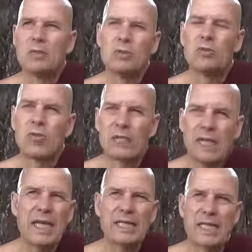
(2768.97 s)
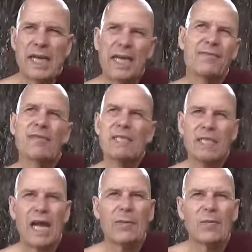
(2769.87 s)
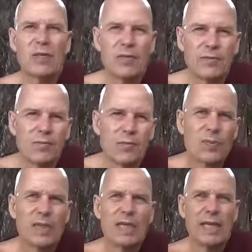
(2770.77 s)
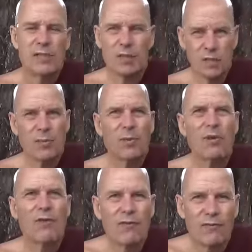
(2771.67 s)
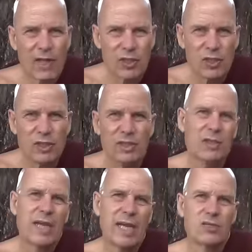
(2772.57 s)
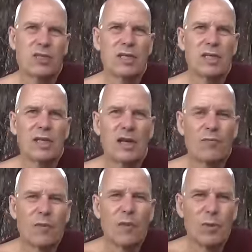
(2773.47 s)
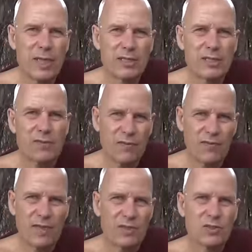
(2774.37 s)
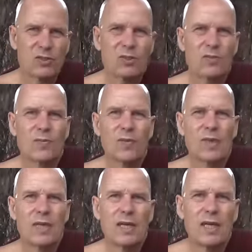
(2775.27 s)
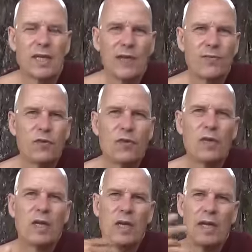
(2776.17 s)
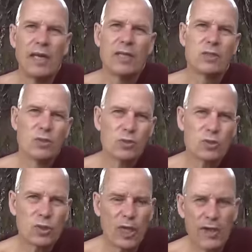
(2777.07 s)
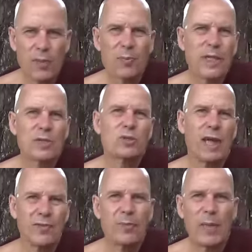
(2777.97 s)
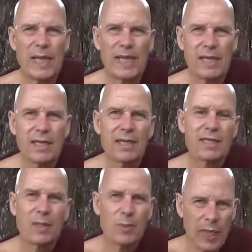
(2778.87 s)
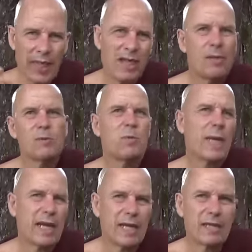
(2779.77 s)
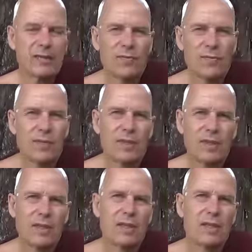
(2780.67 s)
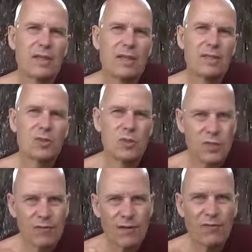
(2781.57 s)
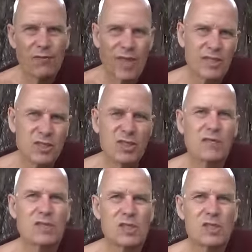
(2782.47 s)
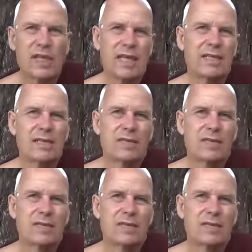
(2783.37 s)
You can say it's a kind of disharmony. It's just a mirror reflection, actually, of probabilities of events. If you uh, induce other beings to have pain, then pain comes back. So it's a reflection of the state.